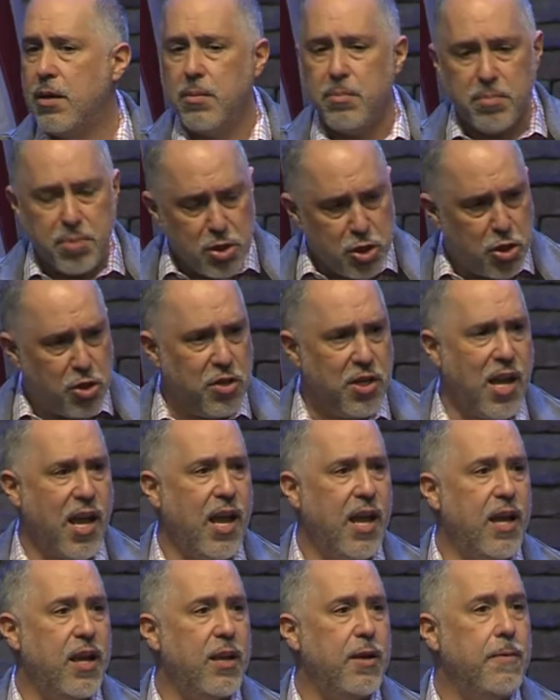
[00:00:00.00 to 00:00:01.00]
But
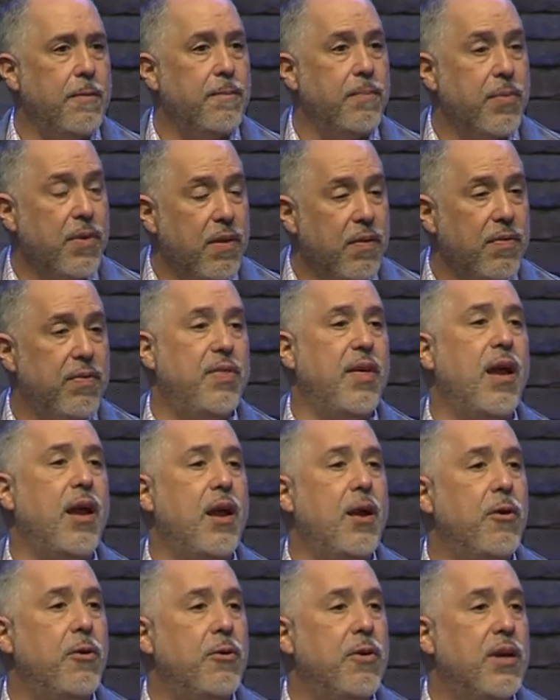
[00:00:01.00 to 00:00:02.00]
today
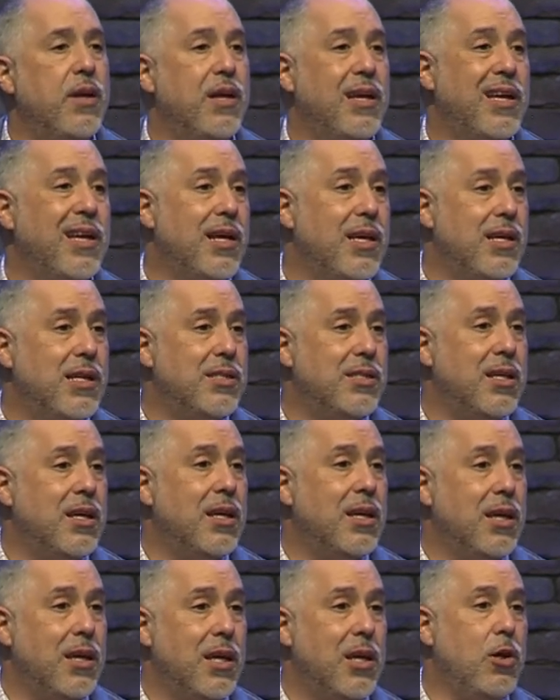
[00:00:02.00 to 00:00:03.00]
there is
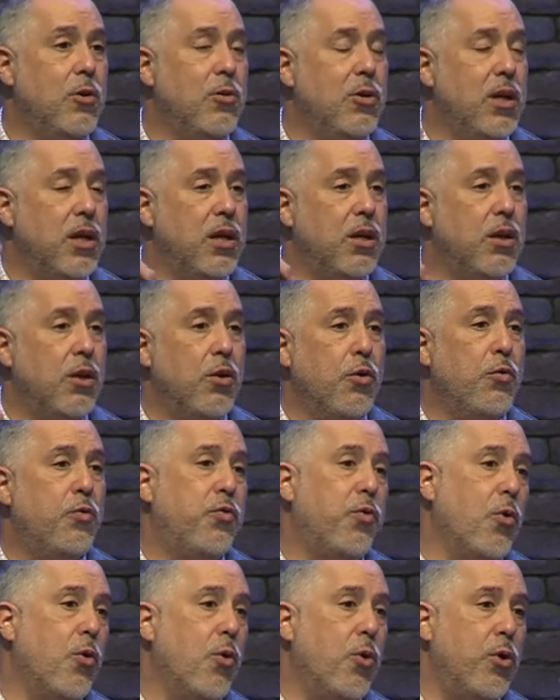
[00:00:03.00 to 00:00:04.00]
healing
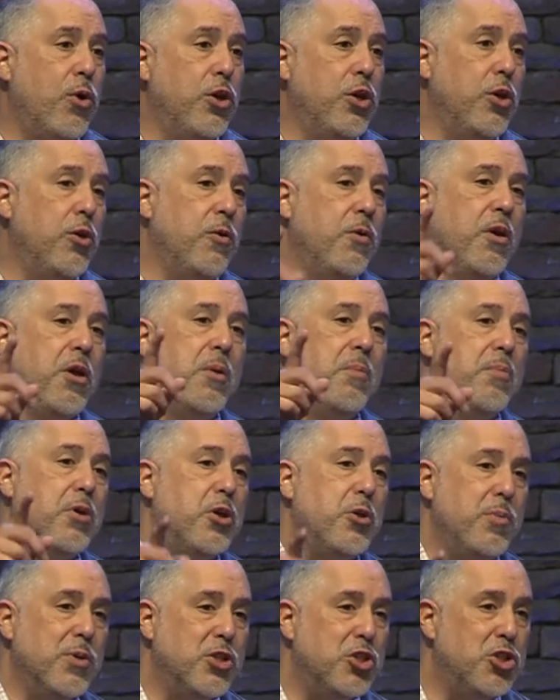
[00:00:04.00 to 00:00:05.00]
for you, but
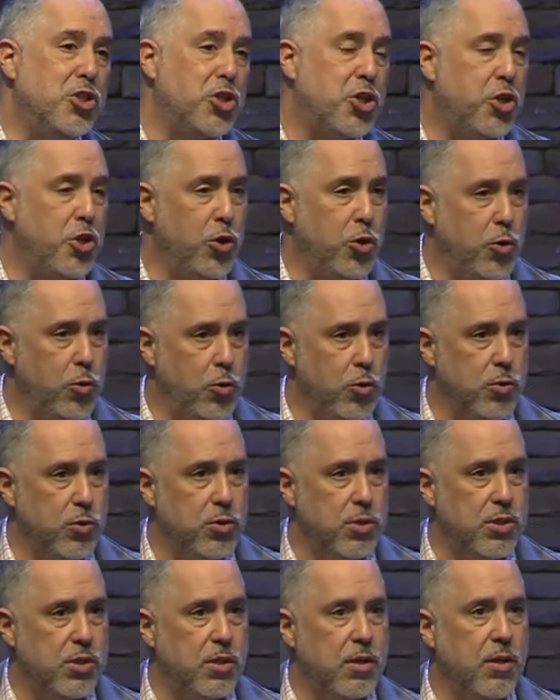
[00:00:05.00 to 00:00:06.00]
you must
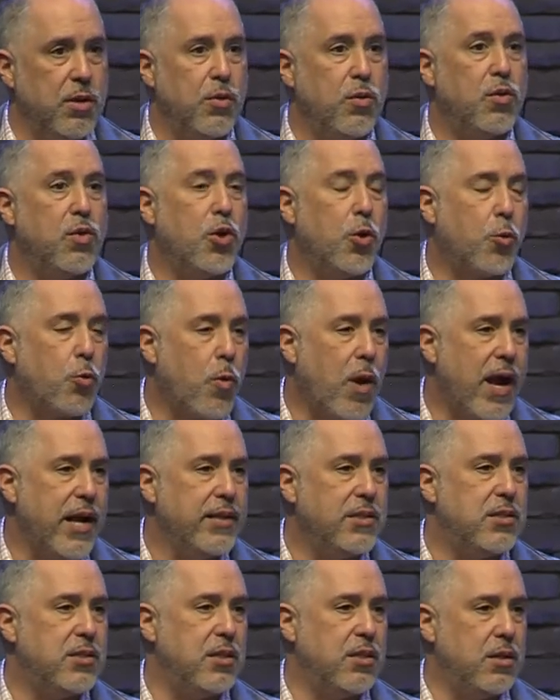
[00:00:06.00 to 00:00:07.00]
choose the
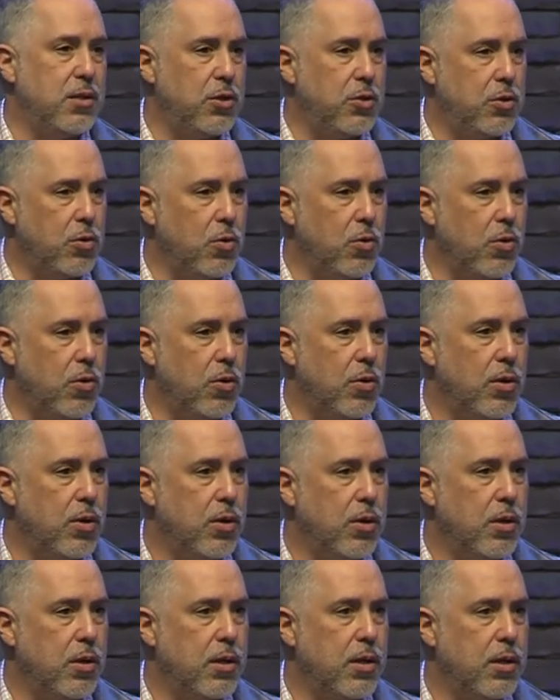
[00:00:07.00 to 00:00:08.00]
right door.
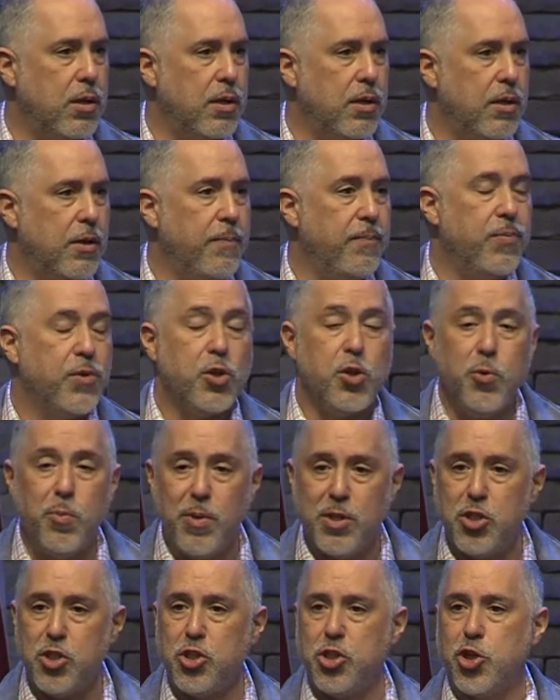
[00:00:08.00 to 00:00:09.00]
You
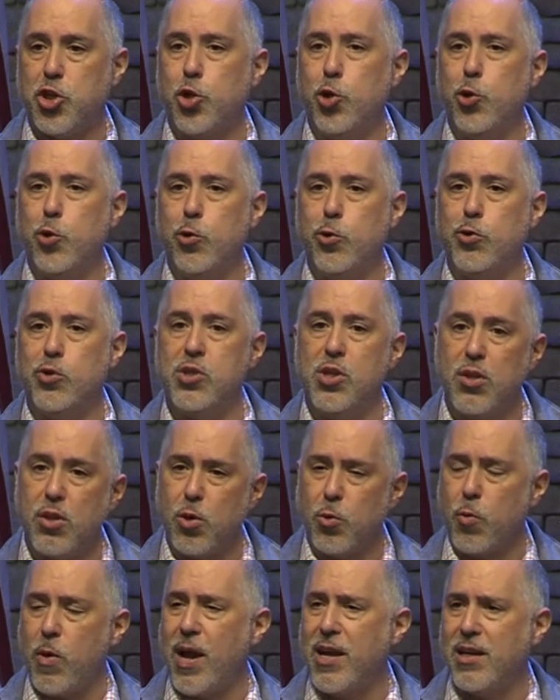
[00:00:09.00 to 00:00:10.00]
must choose
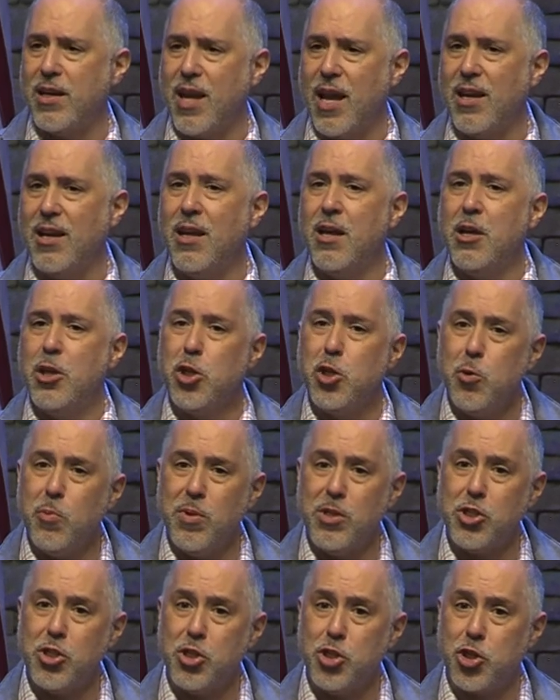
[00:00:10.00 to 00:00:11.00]
the right gate. You
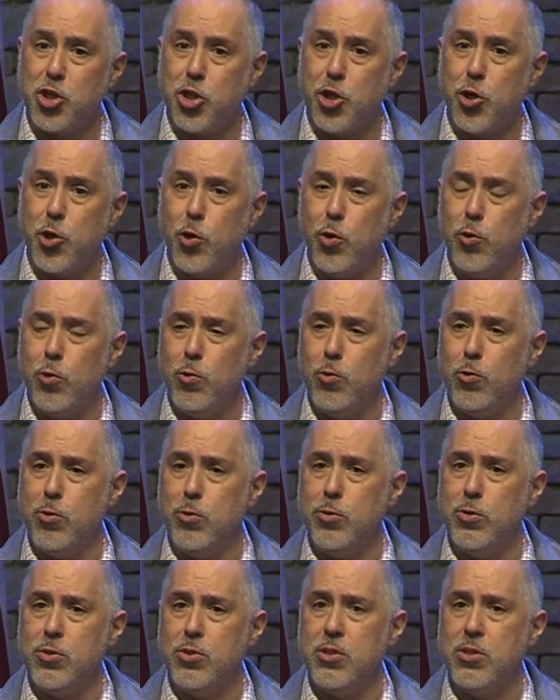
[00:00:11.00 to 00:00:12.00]
must
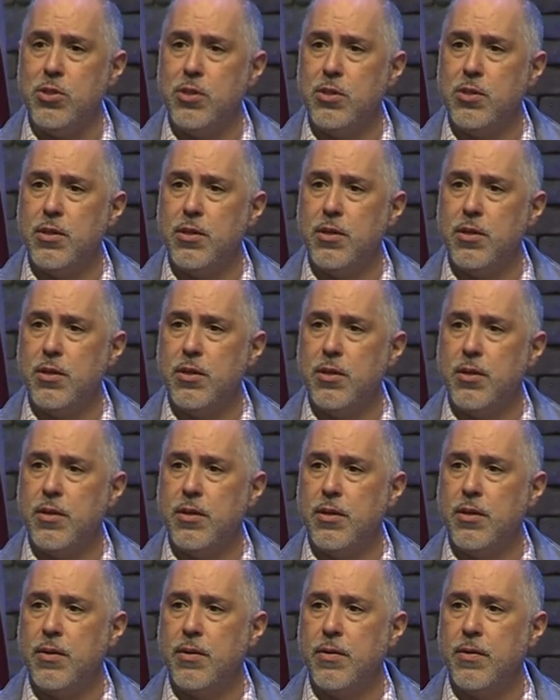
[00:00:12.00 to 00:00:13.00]
choose
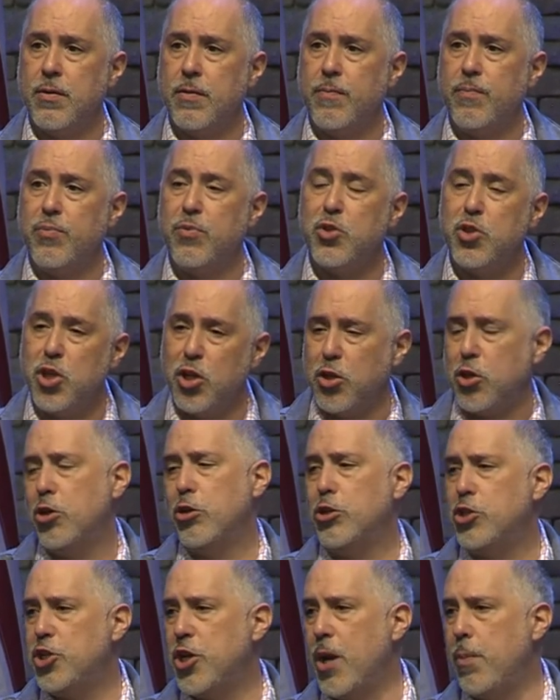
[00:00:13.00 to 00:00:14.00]
the
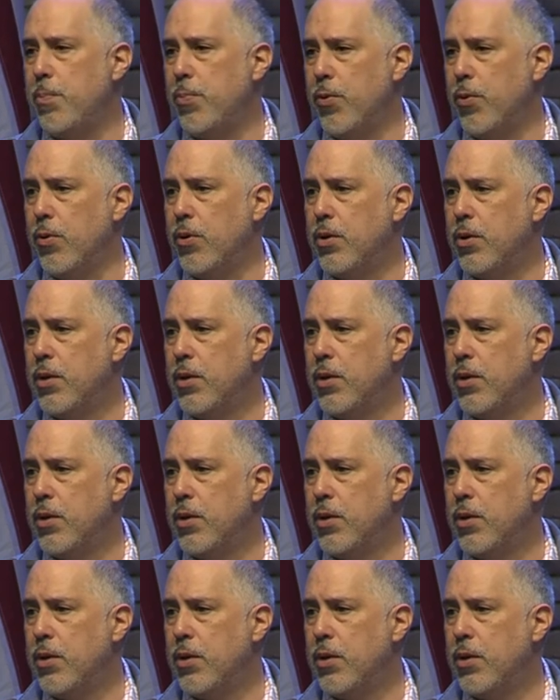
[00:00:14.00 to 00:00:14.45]
Good Shepherd.